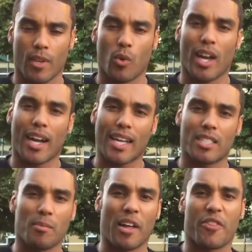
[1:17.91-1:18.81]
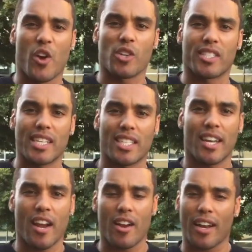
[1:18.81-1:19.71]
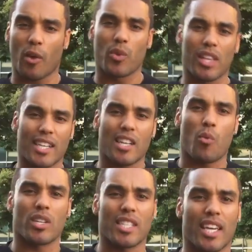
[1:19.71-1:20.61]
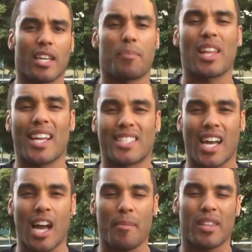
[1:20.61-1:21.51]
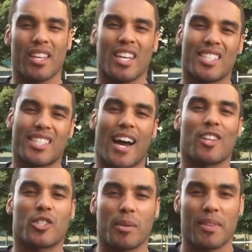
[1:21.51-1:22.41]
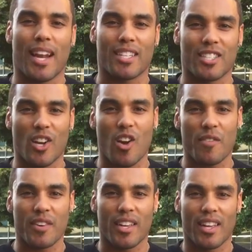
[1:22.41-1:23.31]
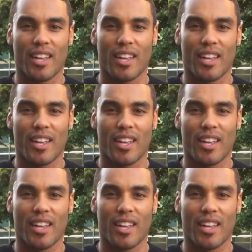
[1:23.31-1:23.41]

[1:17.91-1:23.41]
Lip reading: When I got to my third season there and I realized I wasn't getting the playing time and the scholarship that I deserved,